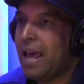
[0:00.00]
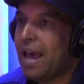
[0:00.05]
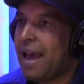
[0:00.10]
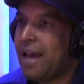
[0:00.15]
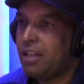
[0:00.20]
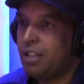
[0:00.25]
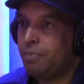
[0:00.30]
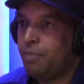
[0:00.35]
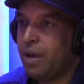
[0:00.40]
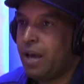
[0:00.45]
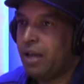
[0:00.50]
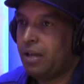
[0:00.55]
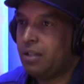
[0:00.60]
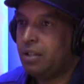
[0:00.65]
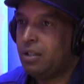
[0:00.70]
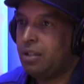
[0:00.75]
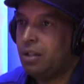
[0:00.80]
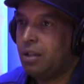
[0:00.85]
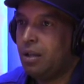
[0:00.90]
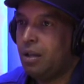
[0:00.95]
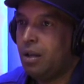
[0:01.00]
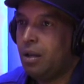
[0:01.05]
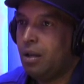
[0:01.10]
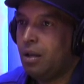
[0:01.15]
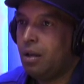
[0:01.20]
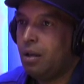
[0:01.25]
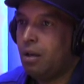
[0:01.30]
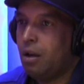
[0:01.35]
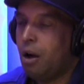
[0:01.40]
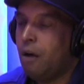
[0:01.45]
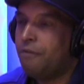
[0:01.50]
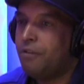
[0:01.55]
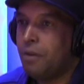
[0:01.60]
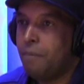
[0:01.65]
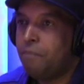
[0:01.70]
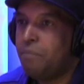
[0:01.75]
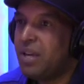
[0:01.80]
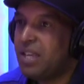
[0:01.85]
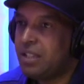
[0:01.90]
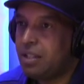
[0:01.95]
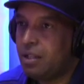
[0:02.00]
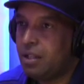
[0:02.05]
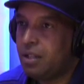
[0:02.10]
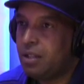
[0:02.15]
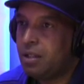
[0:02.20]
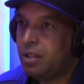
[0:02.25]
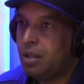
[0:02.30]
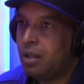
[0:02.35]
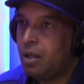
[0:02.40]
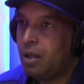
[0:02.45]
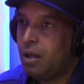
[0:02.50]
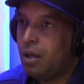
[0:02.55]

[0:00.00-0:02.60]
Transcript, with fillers: aspects yeah. of the business.